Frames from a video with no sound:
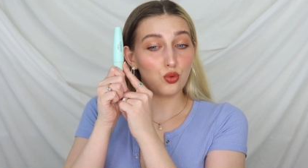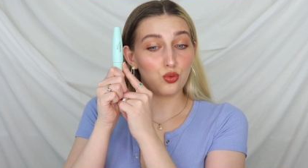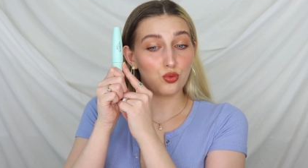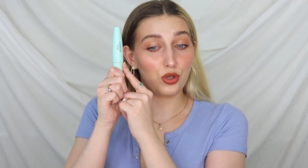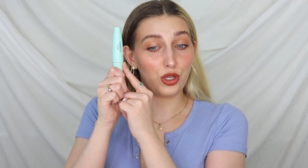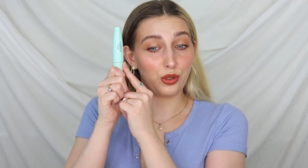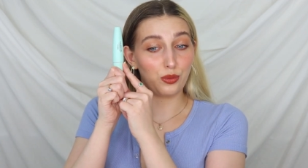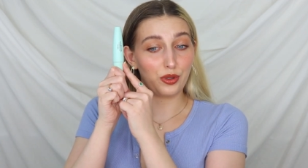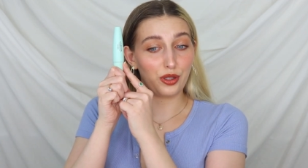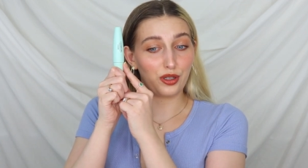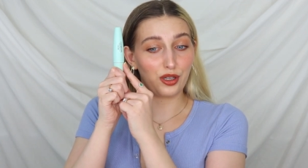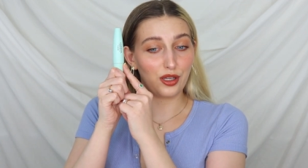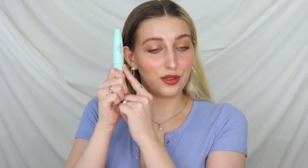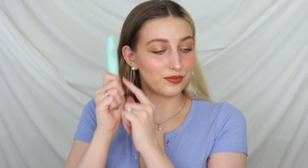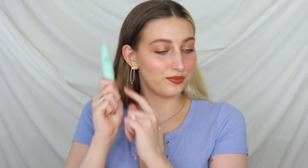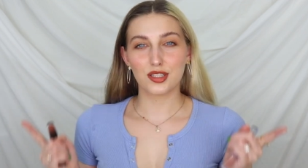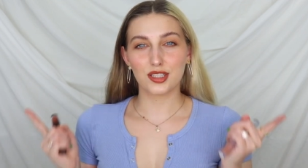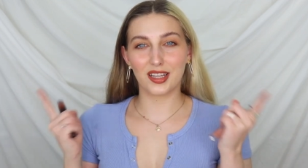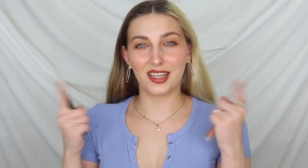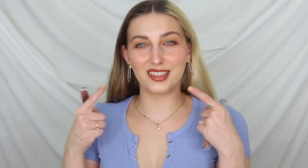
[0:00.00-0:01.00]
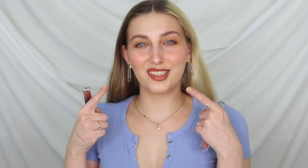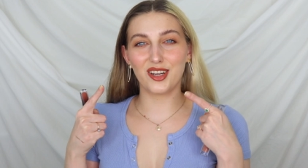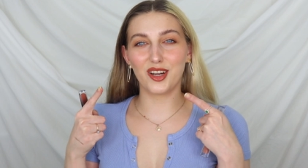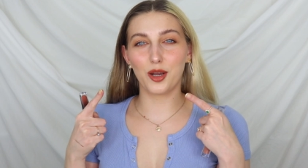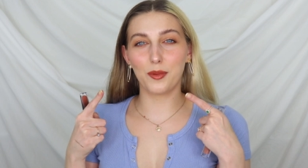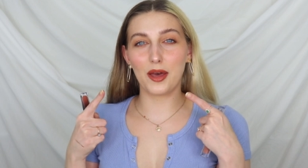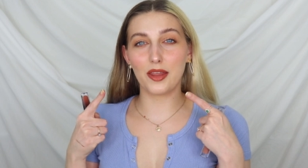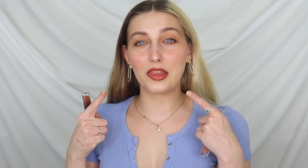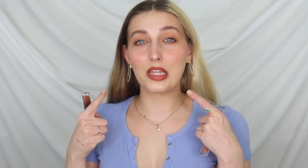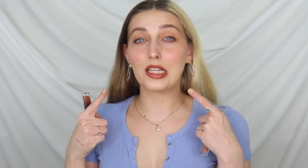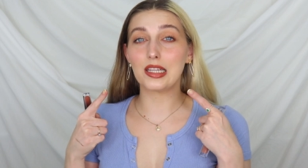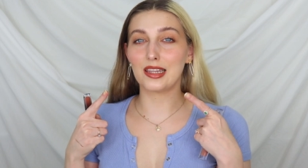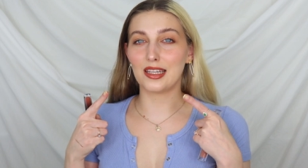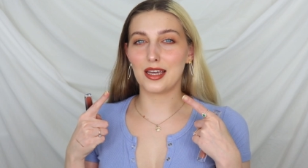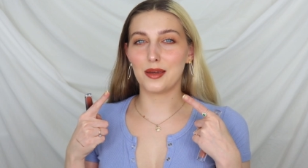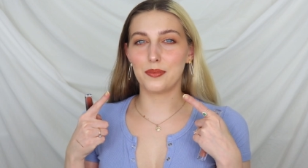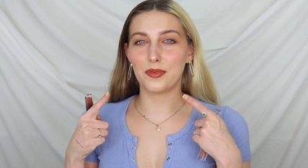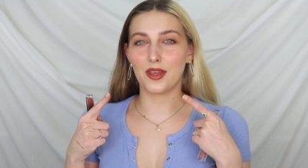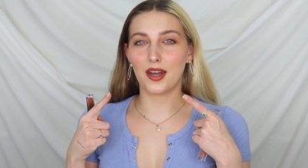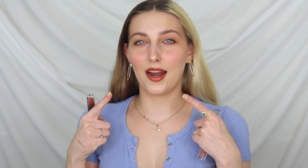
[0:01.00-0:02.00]
really, really good. So let's talk about the
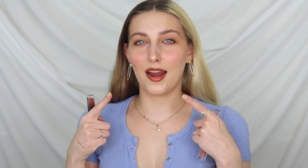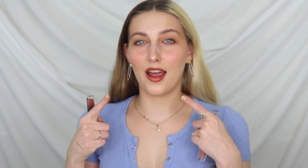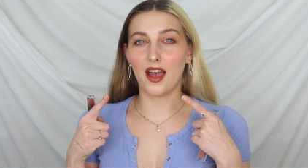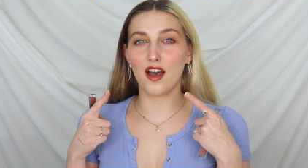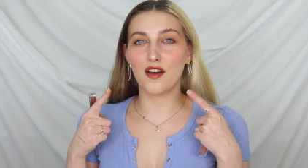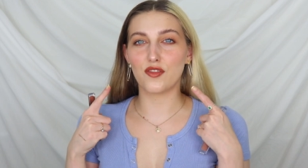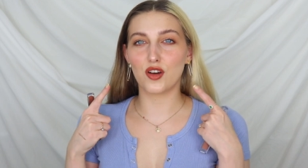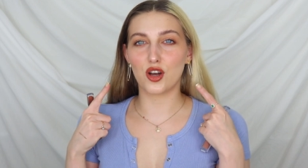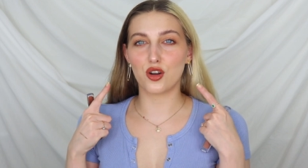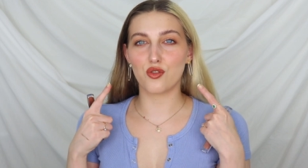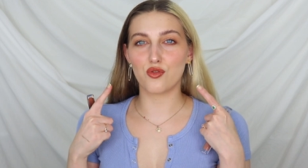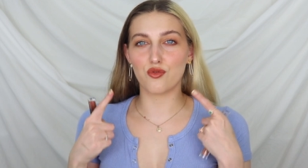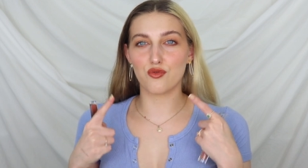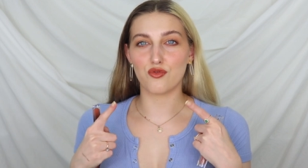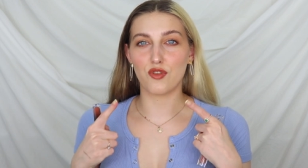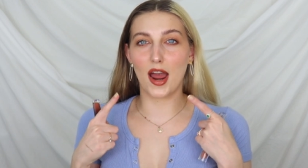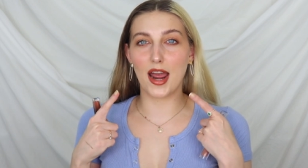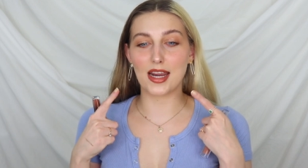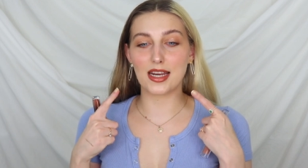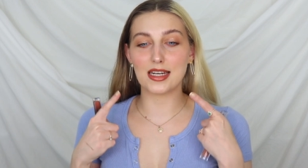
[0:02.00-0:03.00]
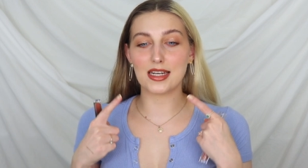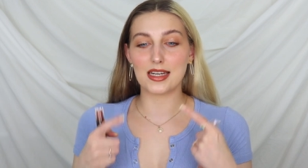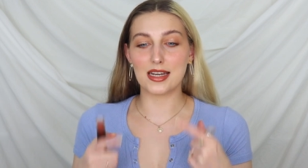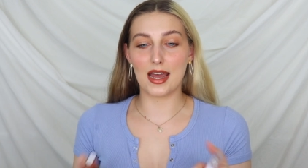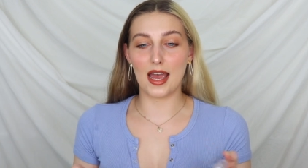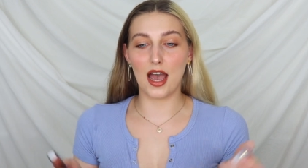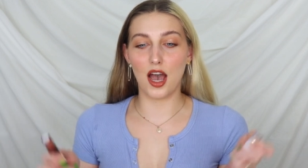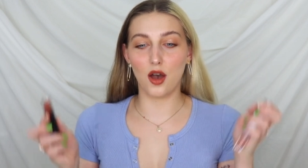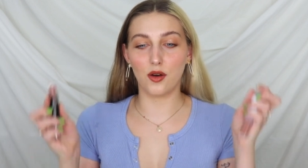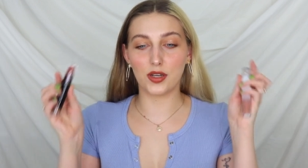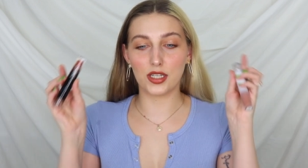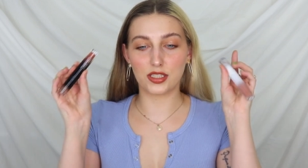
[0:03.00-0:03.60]
lip that I have on right now.